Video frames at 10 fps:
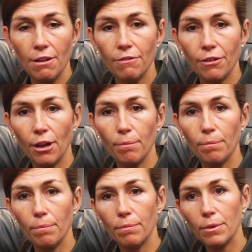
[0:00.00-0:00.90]

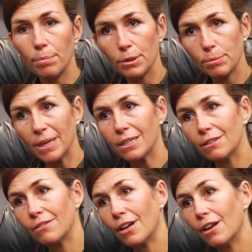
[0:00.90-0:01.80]
from the
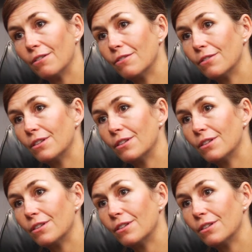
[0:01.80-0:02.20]
perspective of